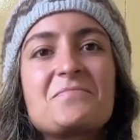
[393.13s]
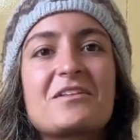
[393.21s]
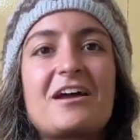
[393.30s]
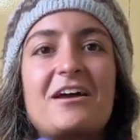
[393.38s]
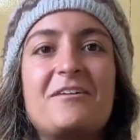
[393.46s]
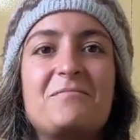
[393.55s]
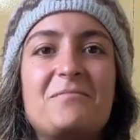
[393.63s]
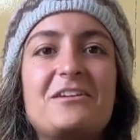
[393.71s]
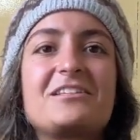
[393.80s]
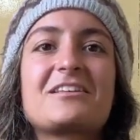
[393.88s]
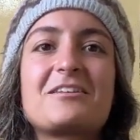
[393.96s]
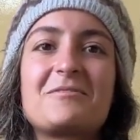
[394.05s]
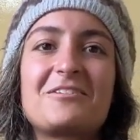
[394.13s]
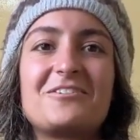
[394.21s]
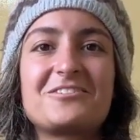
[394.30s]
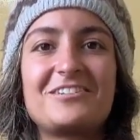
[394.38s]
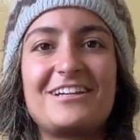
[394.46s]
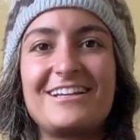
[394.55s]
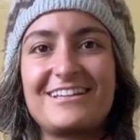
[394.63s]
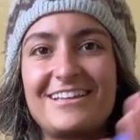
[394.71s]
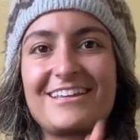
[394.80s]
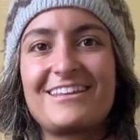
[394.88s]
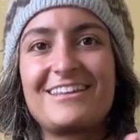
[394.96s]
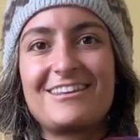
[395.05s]
I've basically been alternating like
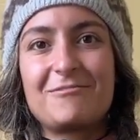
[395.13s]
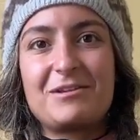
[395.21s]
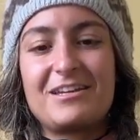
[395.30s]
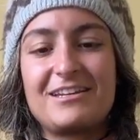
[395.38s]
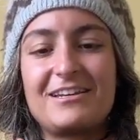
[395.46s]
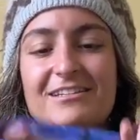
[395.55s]
the bandana